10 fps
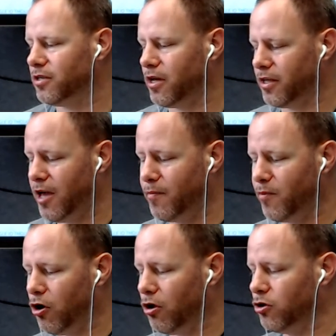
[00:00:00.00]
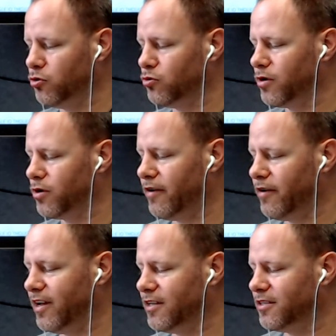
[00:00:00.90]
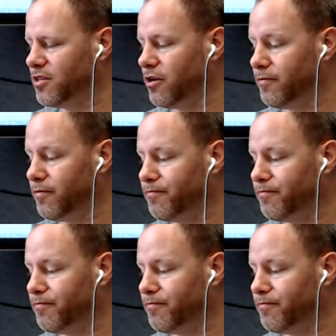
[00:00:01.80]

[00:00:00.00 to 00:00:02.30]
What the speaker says: Gabe, who kind of heads the